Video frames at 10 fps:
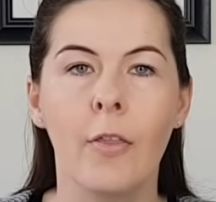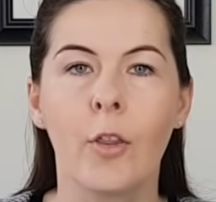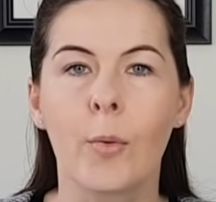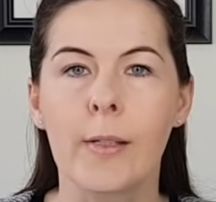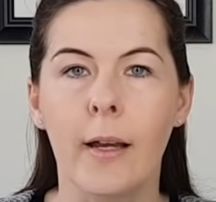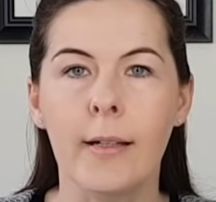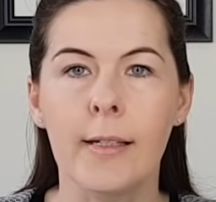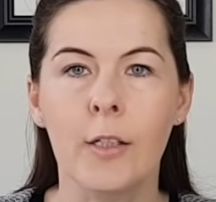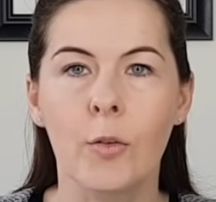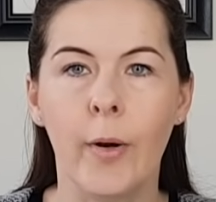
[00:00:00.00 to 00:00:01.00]
The
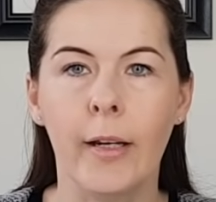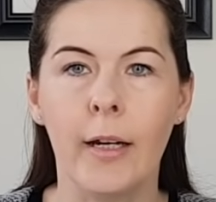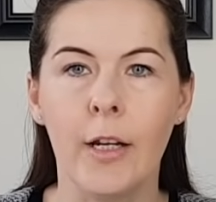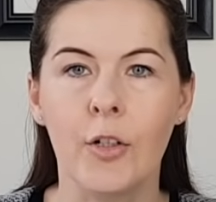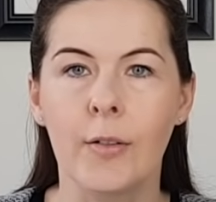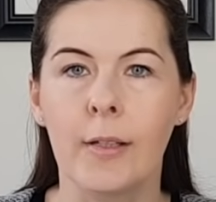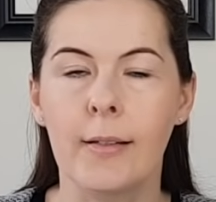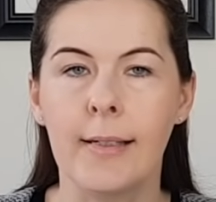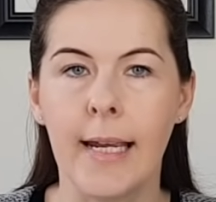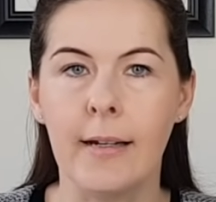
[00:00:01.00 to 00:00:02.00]
recitals to the regulations
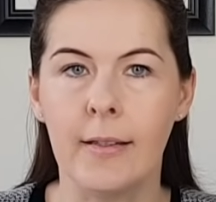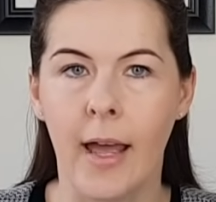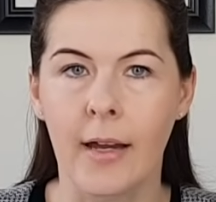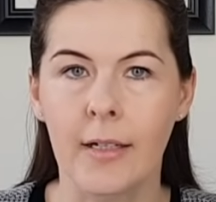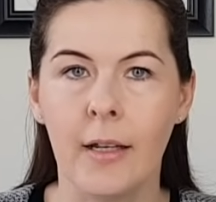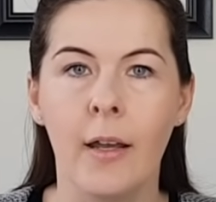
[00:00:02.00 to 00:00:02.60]
state that